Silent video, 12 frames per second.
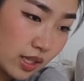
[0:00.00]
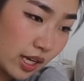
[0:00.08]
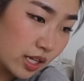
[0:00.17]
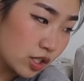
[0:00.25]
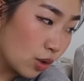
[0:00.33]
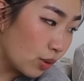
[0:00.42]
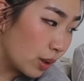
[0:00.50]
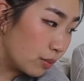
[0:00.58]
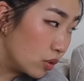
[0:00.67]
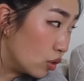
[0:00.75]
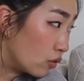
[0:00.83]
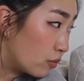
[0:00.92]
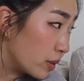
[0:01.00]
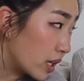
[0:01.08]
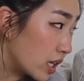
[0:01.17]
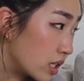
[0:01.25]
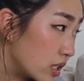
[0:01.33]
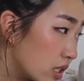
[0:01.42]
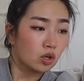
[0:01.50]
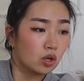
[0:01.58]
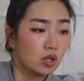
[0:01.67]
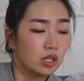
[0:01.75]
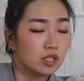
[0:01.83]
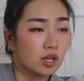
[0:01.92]
like I don't want to move because
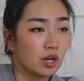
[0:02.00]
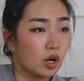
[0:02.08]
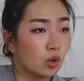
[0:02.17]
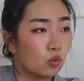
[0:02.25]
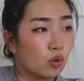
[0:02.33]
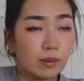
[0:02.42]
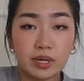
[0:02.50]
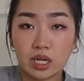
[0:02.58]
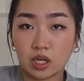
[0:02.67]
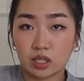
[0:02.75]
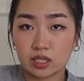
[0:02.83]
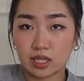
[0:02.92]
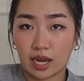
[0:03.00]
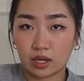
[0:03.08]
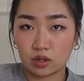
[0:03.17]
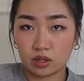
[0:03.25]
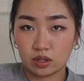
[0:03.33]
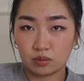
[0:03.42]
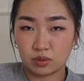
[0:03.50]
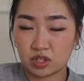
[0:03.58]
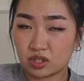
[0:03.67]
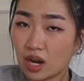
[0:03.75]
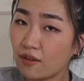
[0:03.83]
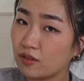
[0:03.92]
girl is on her womanhood cycle, which
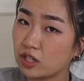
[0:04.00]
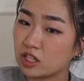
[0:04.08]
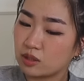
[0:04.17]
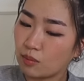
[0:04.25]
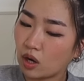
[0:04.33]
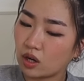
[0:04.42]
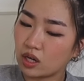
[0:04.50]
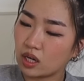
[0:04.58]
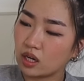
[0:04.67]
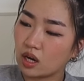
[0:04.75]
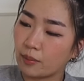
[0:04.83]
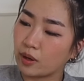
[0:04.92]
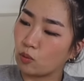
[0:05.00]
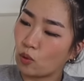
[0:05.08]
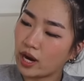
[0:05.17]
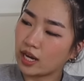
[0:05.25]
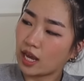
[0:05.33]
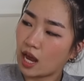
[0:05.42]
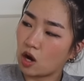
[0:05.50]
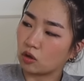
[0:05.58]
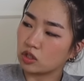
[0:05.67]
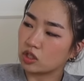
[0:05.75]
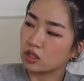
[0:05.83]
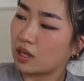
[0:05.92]
is not very smart on my white
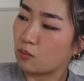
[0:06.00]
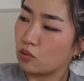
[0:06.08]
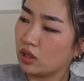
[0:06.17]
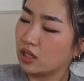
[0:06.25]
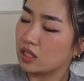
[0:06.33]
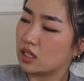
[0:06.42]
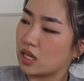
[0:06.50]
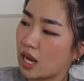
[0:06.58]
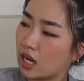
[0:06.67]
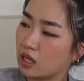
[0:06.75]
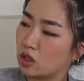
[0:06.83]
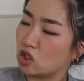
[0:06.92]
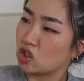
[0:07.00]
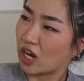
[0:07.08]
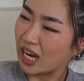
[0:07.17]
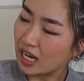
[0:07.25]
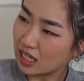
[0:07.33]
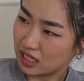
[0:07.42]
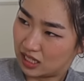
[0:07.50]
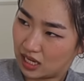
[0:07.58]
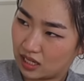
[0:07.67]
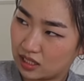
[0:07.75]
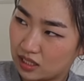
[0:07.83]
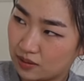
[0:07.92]
couch, but I'm willing to take the chances.